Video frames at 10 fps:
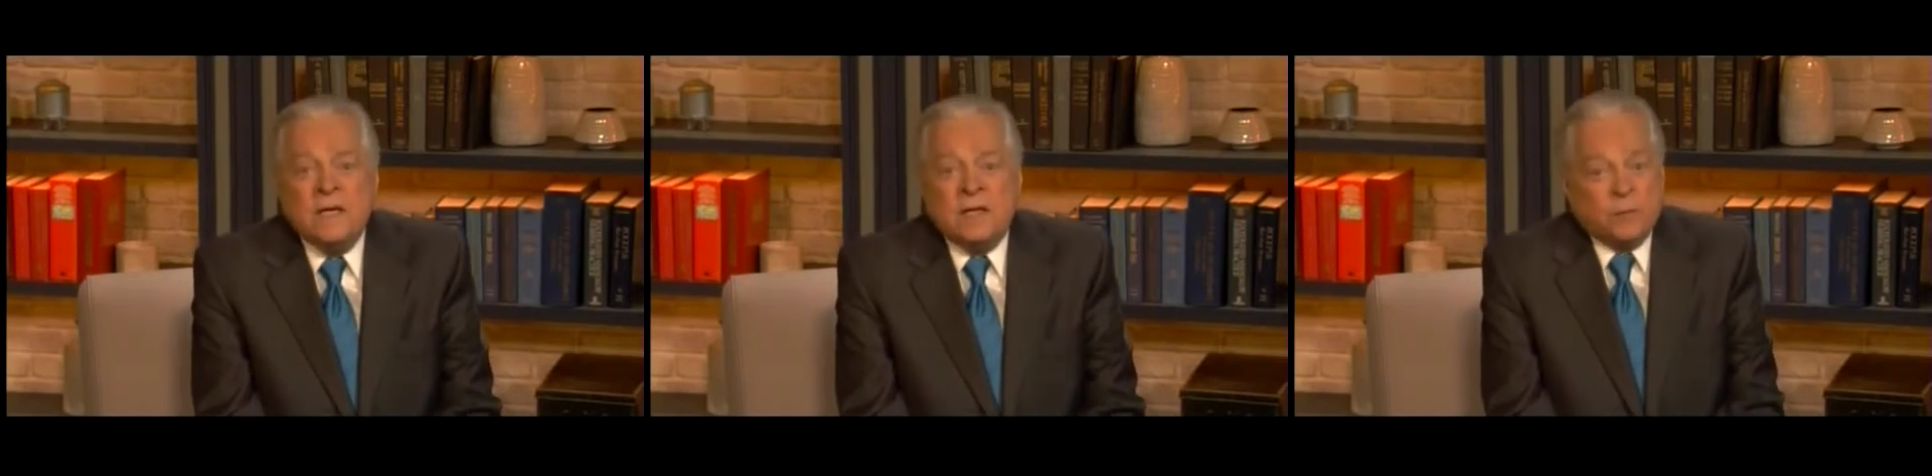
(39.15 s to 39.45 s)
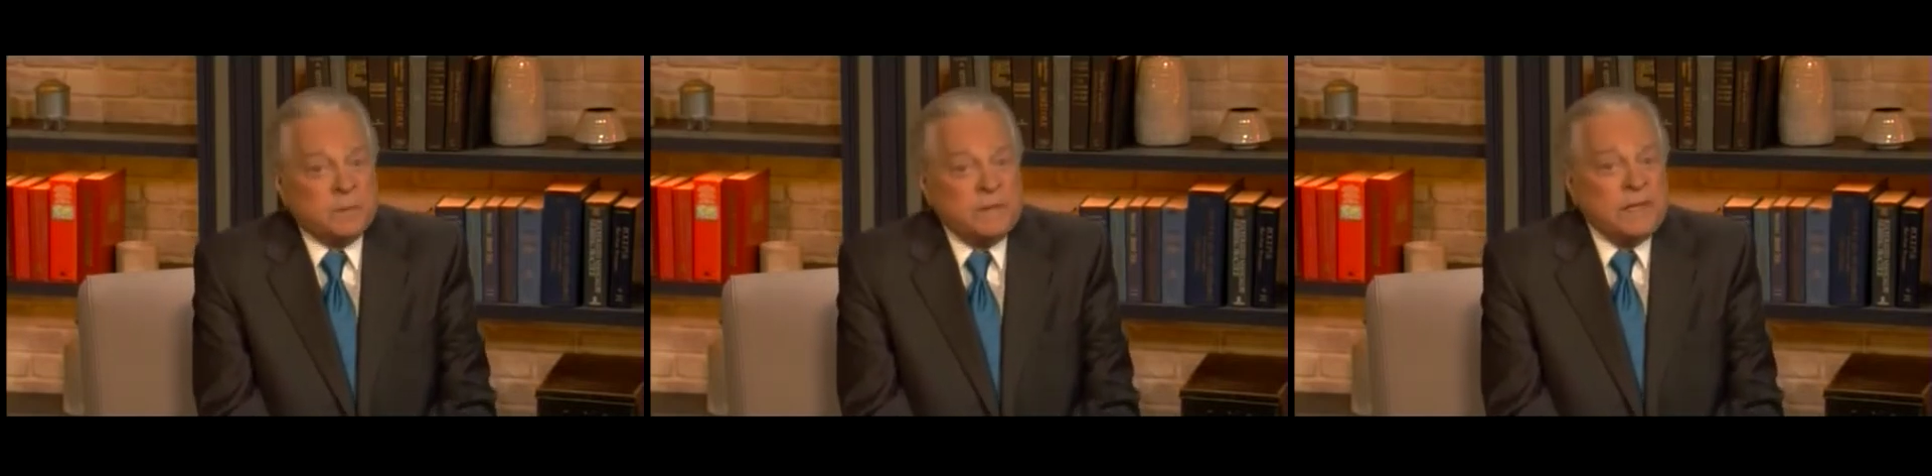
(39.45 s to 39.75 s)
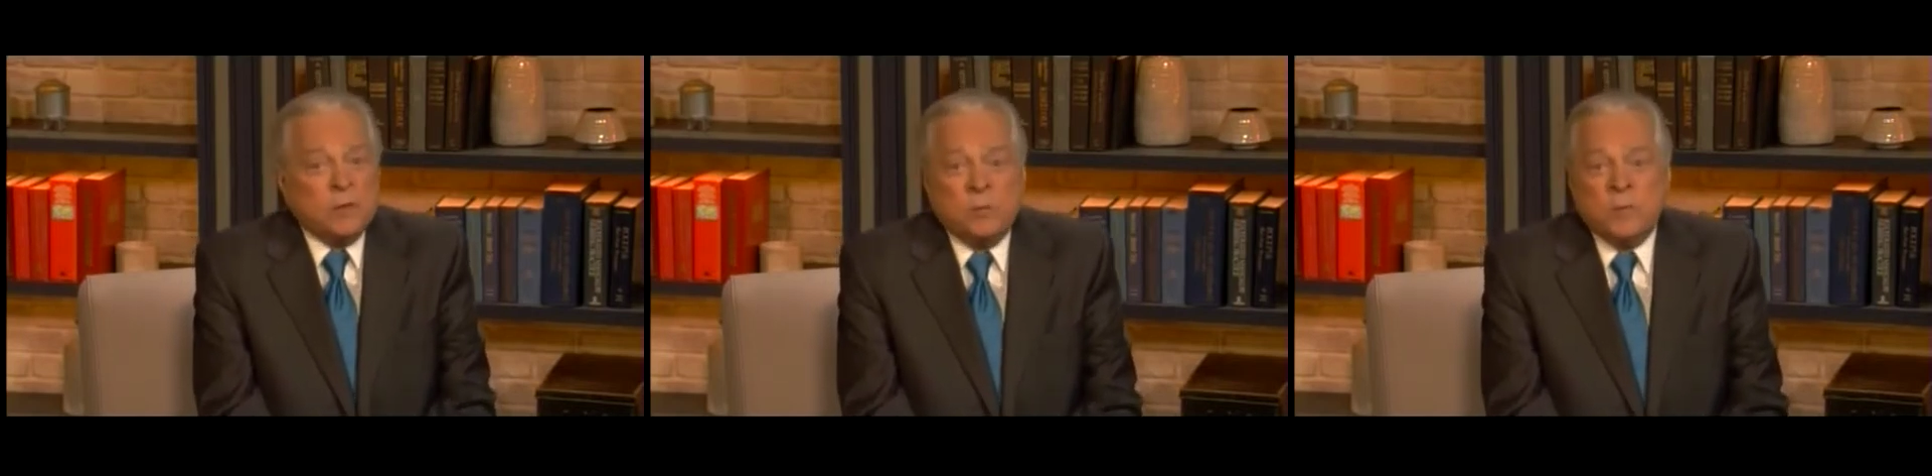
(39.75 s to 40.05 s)
there would be
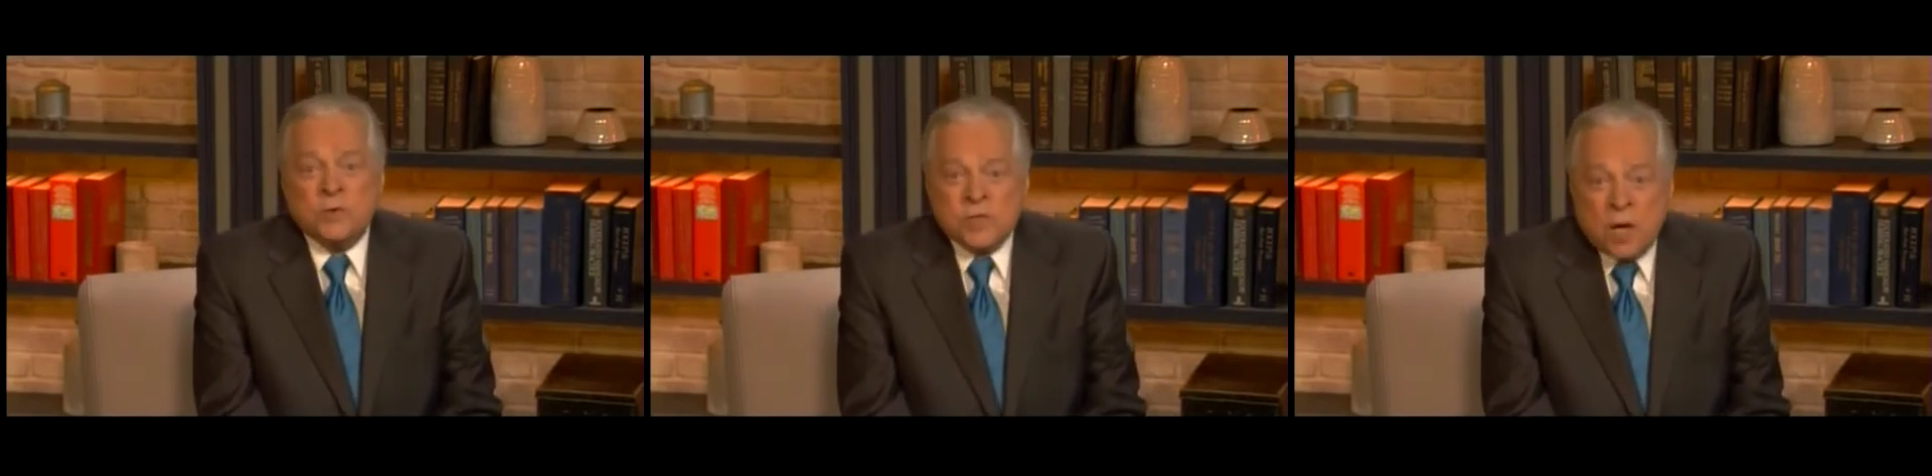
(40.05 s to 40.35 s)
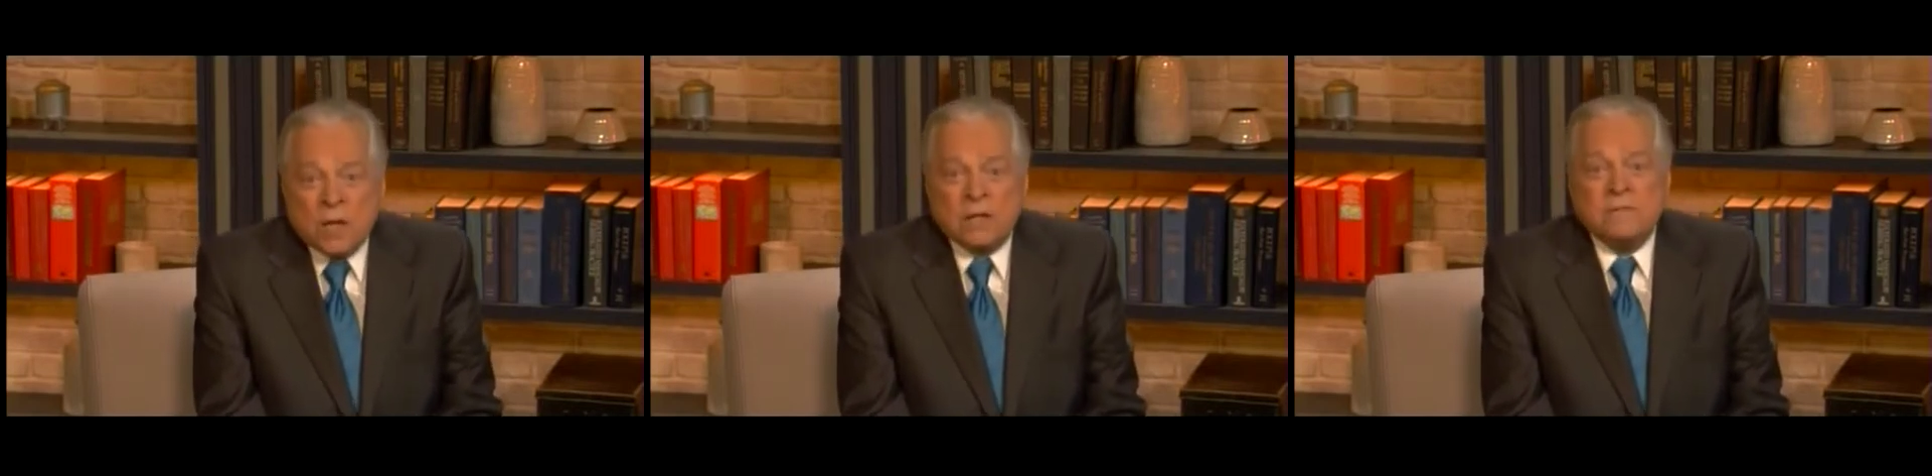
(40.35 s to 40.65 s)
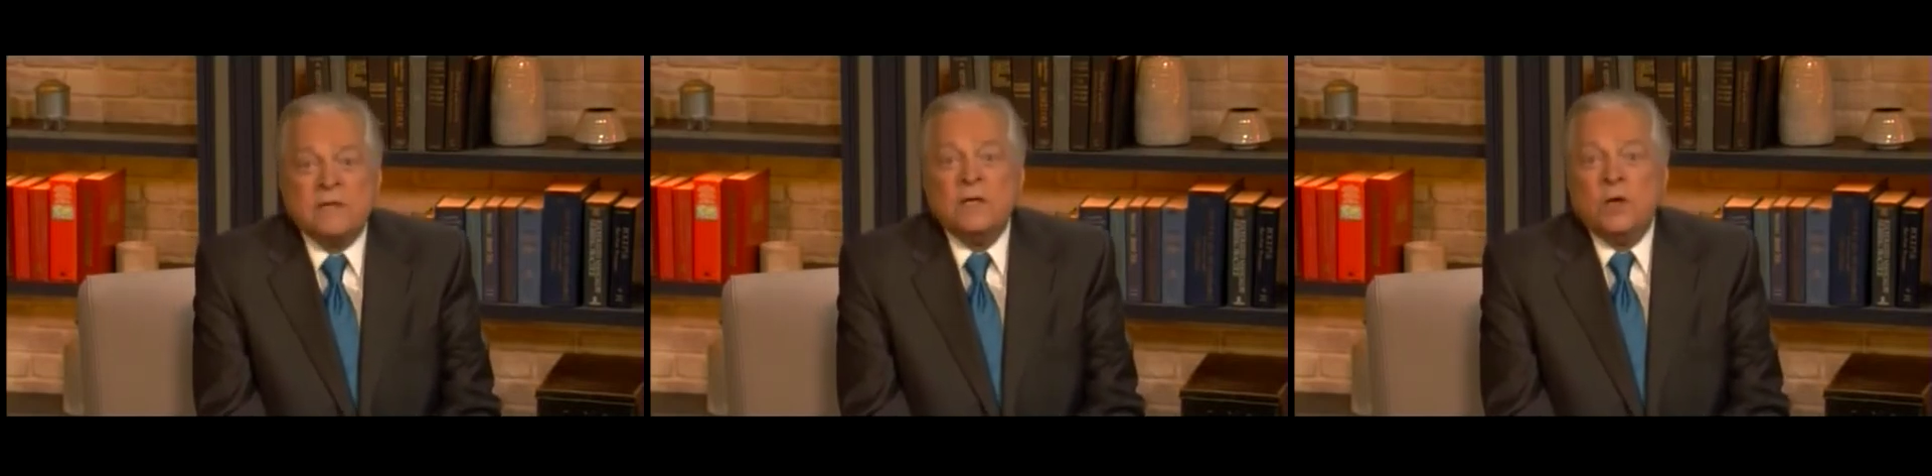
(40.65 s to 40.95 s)
no more talk of
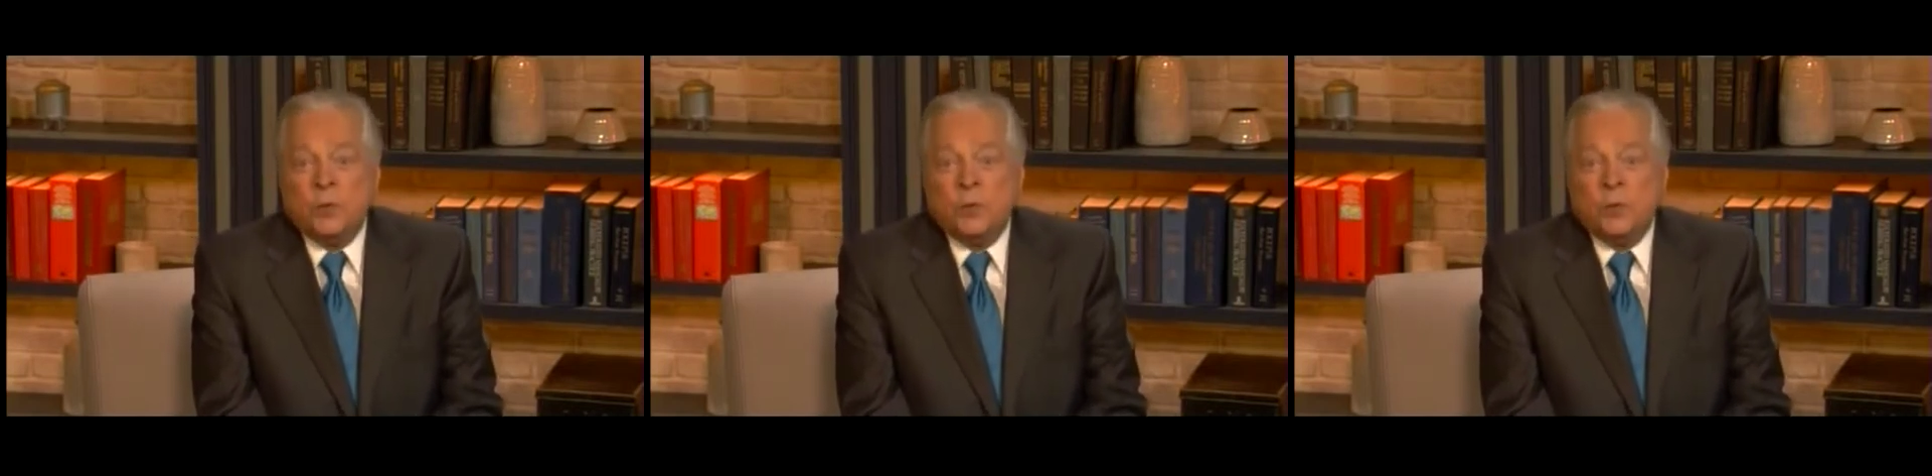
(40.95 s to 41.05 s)
a